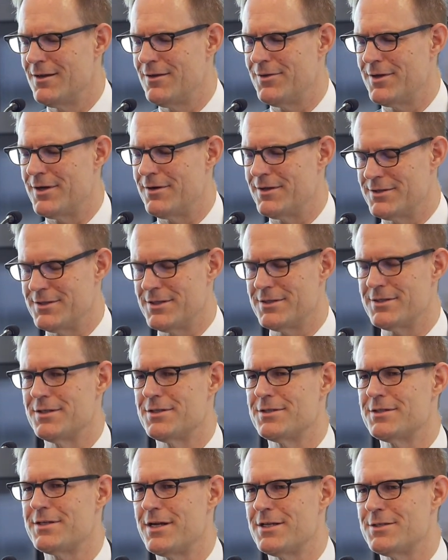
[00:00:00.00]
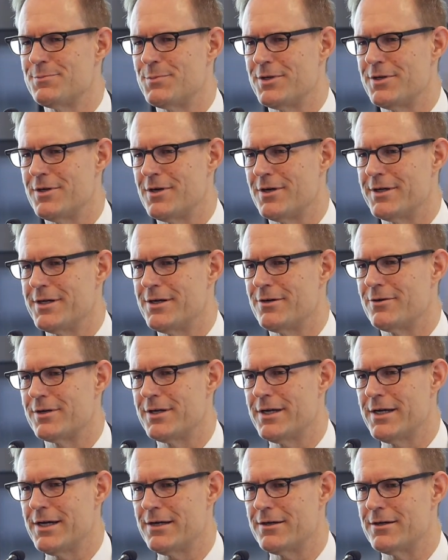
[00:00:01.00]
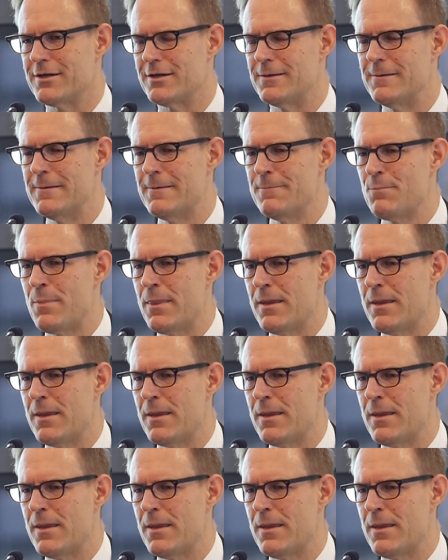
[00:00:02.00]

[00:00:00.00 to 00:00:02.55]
that exist in the States but not here in Canada.